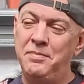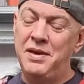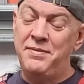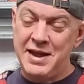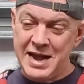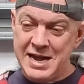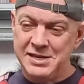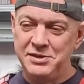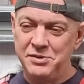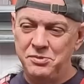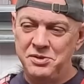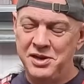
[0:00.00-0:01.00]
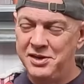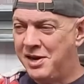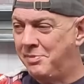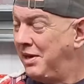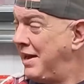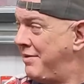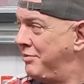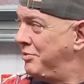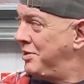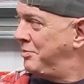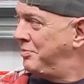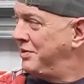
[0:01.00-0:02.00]
if it hasn't all turned up, I'll have a
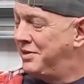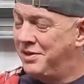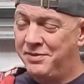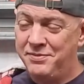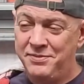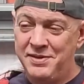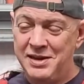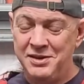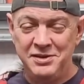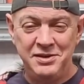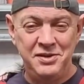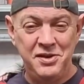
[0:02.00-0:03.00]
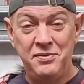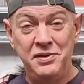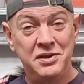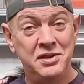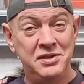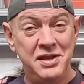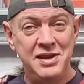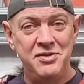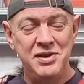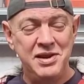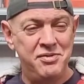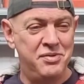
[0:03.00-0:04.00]
word with the fellas in the office because they're
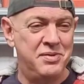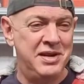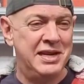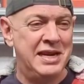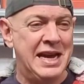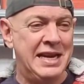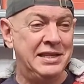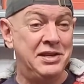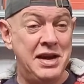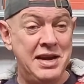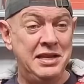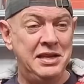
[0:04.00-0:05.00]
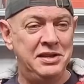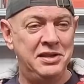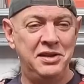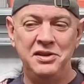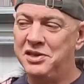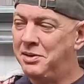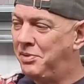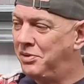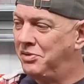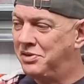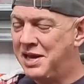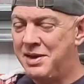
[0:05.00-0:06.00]
not here at the weekend. So anything turned up, I'll
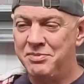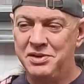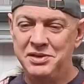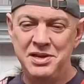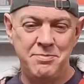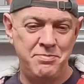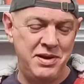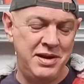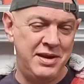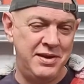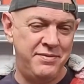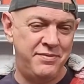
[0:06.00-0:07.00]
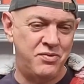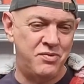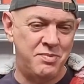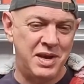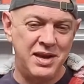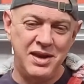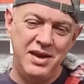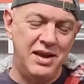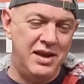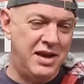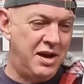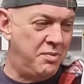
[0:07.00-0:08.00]
just get them to dump it in here for me
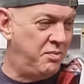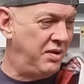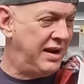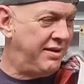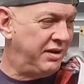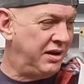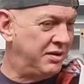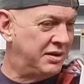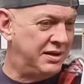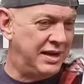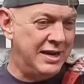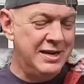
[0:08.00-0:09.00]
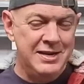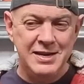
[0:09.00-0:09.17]
and we'll have a look-see.